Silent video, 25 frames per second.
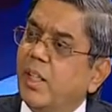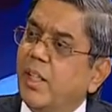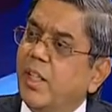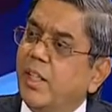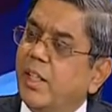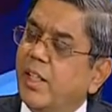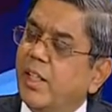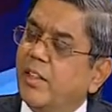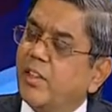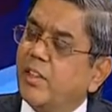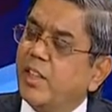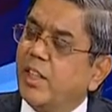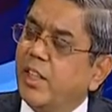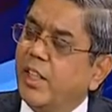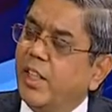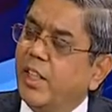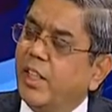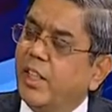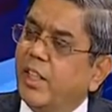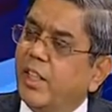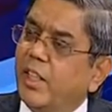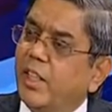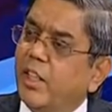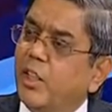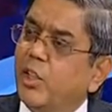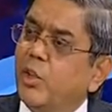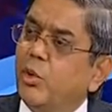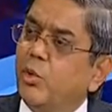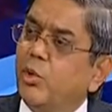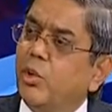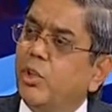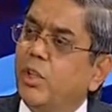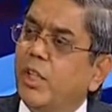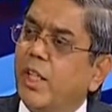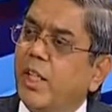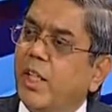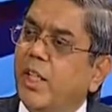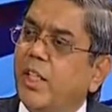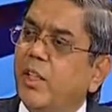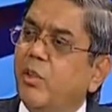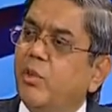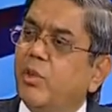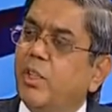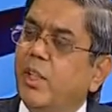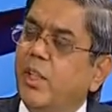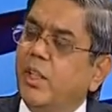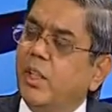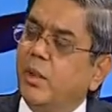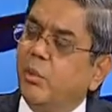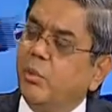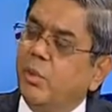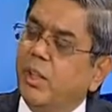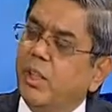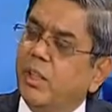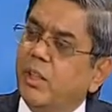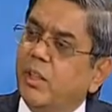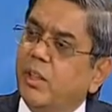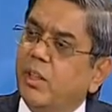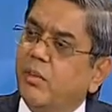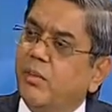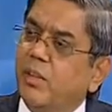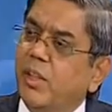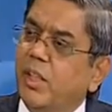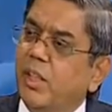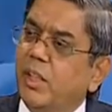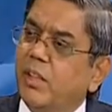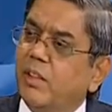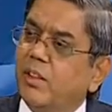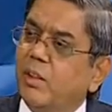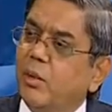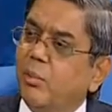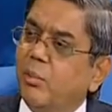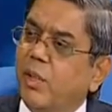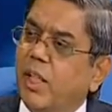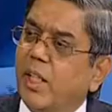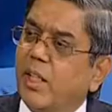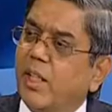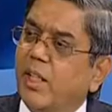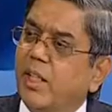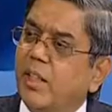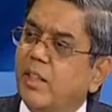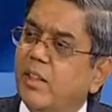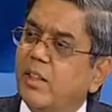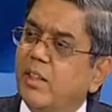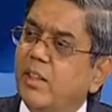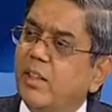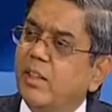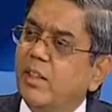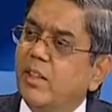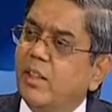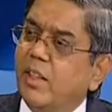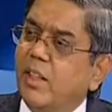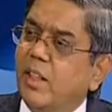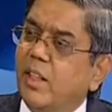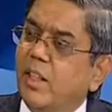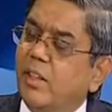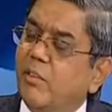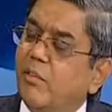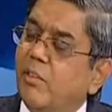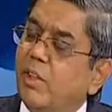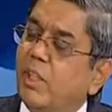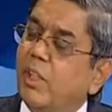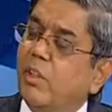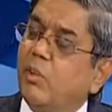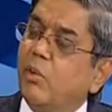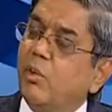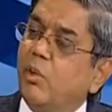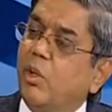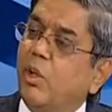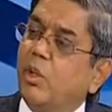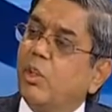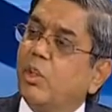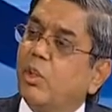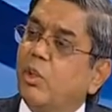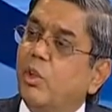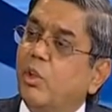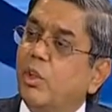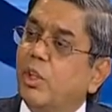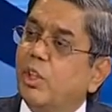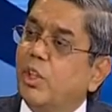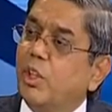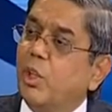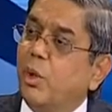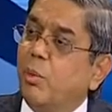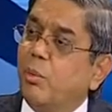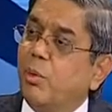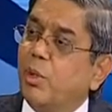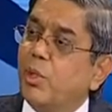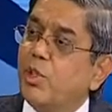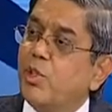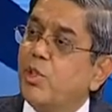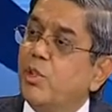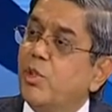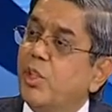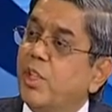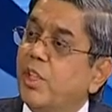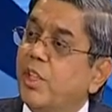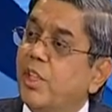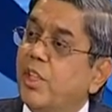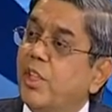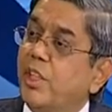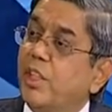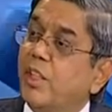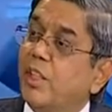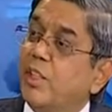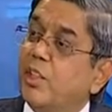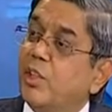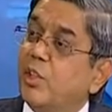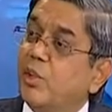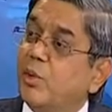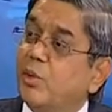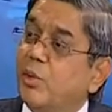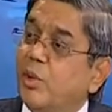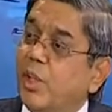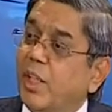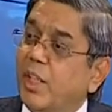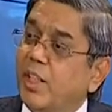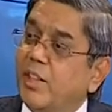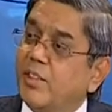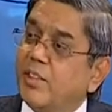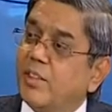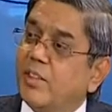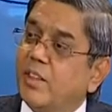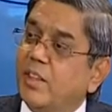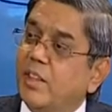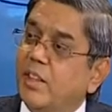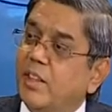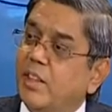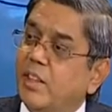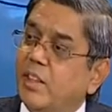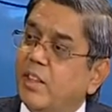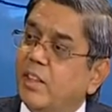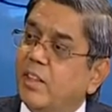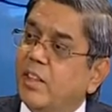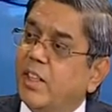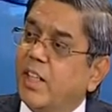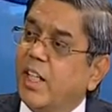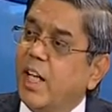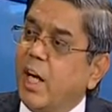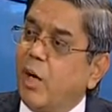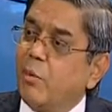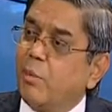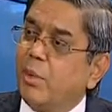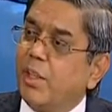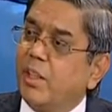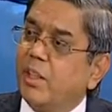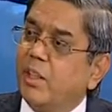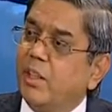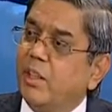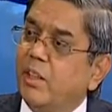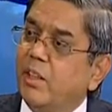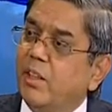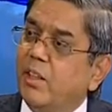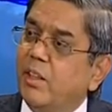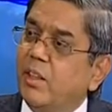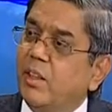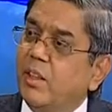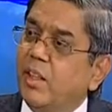it has created a huge negative sentiment in the financial market, and we have not got the opportunity to raise the capital.